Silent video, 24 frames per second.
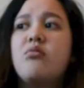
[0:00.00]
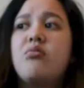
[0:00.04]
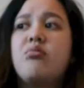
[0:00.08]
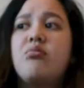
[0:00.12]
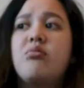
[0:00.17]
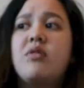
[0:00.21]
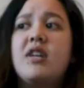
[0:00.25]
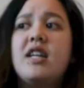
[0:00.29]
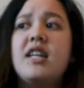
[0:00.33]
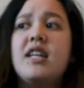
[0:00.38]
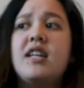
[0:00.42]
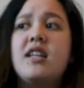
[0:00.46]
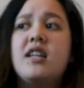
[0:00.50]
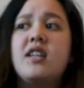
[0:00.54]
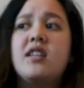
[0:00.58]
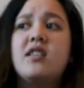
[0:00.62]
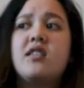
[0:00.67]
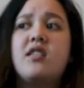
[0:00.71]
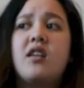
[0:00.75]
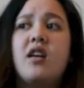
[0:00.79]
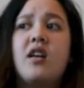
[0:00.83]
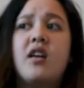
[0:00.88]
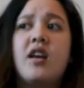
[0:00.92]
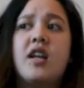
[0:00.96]
really
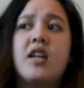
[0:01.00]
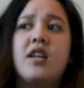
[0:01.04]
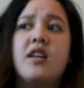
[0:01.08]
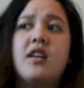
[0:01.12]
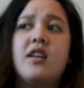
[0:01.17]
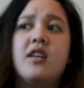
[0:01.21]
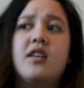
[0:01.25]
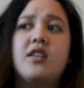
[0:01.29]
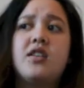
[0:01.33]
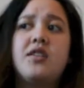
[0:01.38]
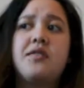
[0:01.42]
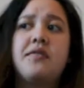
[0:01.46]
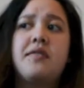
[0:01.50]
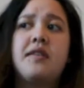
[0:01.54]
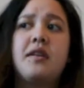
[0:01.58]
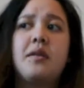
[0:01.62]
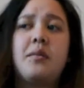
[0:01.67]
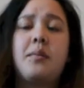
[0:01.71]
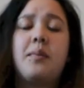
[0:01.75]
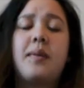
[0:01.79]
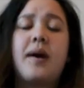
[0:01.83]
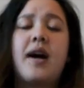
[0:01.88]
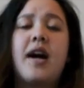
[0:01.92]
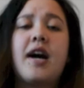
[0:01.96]
started to feel
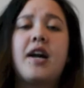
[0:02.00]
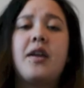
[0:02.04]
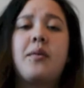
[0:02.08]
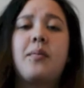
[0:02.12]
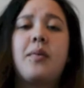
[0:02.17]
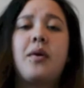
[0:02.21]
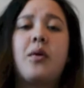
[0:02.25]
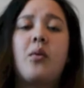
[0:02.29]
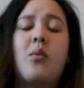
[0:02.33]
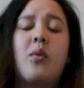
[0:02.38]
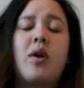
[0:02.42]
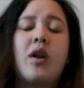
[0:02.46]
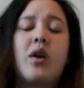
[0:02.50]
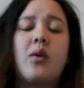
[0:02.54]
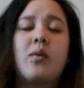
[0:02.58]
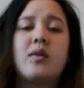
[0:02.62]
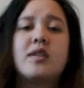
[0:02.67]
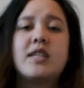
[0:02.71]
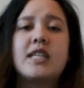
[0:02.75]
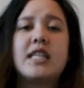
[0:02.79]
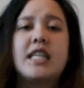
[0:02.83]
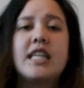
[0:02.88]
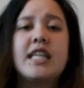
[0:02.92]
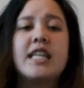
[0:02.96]
bad about what I
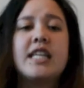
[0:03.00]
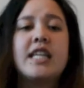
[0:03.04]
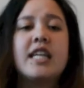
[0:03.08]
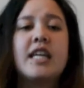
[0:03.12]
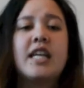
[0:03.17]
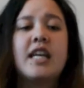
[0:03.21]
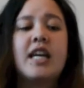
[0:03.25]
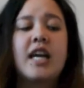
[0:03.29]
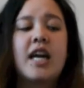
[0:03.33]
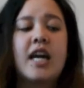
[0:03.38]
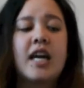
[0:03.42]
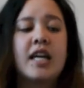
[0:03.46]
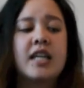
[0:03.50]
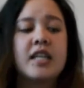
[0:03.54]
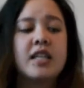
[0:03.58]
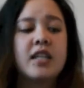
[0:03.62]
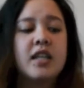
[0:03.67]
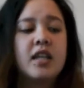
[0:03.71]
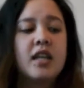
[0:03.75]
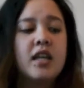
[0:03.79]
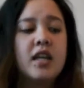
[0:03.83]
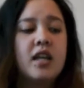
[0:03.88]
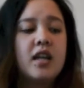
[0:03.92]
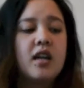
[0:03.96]
was eating, and
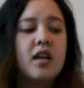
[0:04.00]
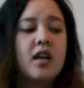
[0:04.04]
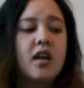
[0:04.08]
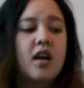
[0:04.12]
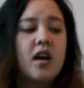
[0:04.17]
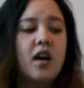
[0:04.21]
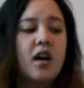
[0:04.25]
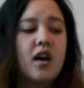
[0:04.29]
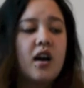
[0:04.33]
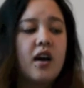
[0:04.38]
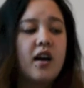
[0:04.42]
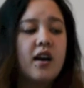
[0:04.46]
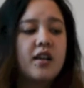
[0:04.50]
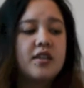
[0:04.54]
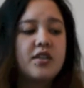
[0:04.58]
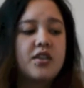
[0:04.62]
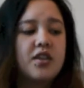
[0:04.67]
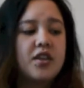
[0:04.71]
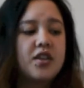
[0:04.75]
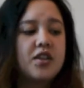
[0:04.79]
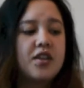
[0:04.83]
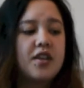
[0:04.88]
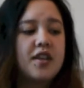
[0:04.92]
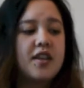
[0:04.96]
I
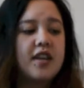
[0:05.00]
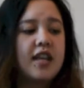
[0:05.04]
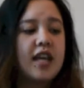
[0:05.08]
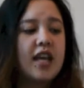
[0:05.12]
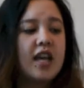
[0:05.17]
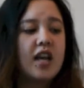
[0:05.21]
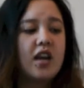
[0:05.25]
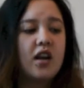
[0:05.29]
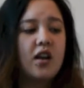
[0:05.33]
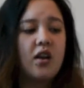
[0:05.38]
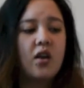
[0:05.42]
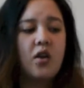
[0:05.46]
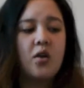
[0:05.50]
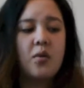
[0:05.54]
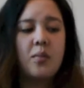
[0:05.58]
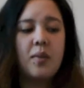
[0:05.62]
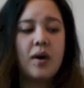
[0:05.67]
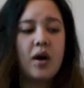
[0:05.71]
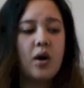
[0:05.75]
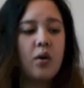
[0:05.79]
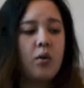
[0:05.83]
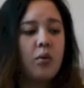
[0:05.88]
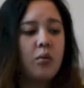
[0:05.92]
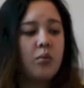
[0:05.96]
started to think a lot
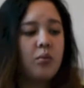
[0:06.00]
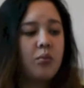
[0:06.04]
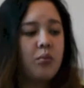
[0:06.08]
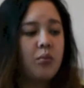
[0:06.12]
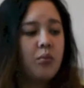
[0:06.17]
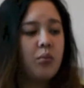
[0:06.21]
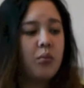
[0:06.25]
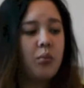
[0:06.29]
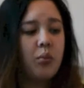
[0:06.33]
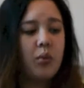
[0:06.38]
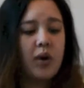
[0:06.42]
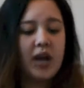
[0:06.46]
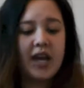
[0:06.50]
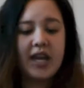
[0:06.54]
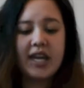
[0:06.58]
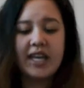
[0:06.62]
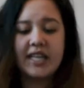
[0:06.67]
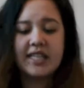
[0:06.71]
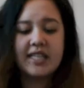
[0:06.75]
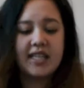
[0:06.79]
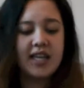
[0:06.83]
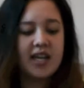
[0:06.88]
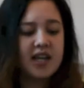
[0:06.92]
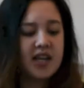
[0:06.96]
about
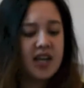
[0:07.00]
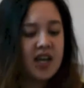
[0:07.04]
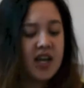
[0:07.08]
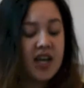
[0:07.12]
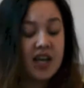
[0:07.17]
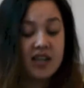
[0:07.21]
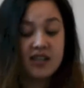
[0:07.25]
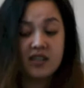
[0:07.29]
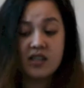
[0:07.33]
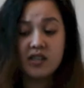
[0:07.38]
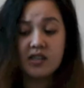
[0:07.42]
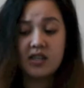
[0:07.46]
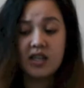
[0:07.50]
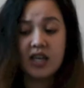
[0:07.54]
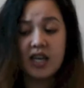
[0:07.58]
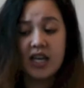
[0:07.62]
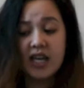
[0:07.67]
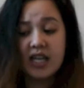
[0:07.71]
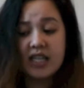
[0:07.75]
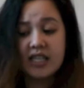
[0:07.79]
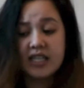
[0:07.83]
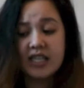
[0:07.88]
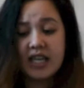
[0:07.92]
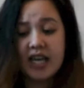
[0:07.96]
weight and
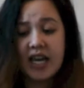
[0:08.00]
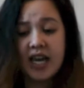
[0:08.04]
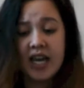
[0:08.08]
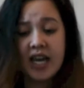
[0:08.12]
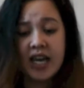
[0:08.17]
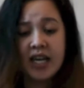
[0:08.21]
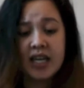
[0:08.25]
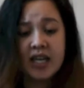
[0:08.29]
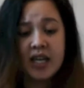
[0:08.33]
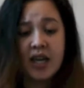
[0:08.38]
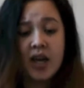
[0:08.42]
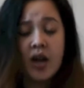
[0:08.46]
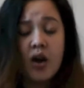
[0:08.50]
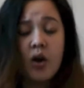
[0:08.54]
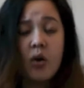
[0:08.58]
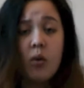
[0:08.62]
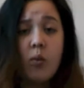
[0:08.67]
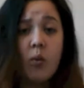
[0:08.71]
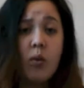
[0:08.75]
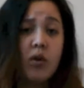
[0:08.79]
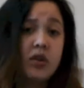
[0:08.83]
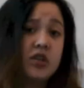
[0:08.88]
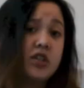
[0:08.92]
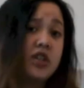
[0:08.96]
exercise and
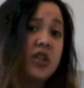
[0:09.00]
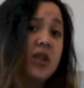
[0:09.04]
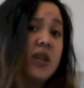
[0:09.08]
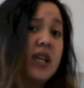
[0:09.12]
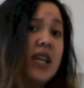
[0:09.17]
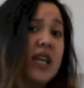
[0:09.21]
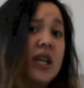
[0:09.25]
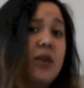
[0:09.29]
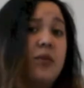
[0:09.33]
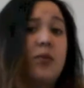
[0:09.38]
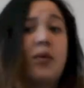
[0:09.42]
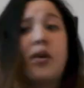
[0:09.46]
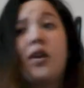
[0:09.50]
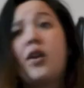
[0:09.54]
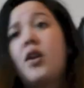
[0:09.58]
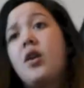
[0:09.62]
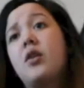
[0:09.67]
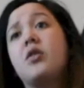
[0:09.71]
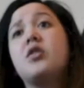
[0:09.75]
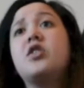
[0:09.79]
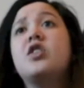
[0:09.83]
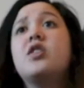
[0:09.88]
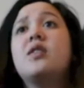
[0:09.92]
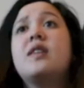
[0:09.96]
what to eat, what
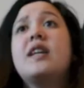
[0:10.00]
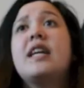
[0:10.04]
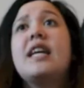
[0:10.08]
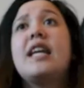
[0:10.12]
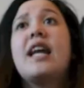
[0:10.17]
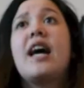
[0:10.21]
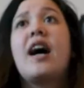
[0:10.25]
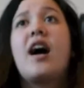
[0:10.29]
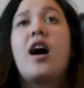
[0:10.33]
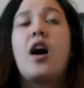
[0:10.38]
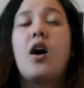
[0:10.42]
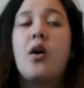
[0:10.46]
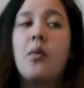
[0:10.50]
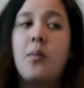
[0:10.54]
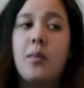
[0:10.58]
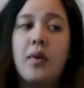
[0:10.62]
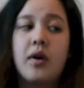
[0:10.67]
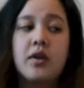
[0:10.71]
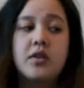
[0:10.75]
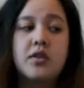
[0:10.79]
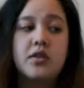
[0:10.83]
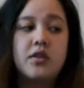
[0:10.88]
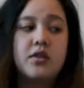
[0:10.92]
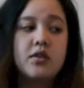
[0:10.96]
not to eat, how
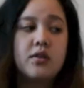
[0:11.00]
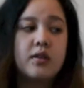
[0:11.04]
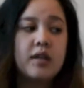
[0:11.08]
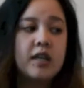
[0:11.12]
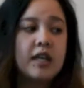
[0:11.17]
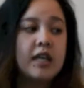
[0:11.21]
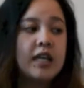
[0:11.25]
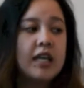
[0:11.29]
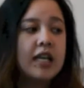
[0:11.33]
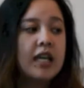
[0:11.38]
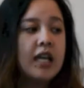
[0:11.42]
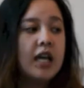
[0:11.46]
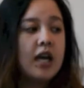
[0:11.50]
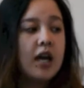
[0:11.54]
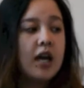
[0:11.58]
much to eat,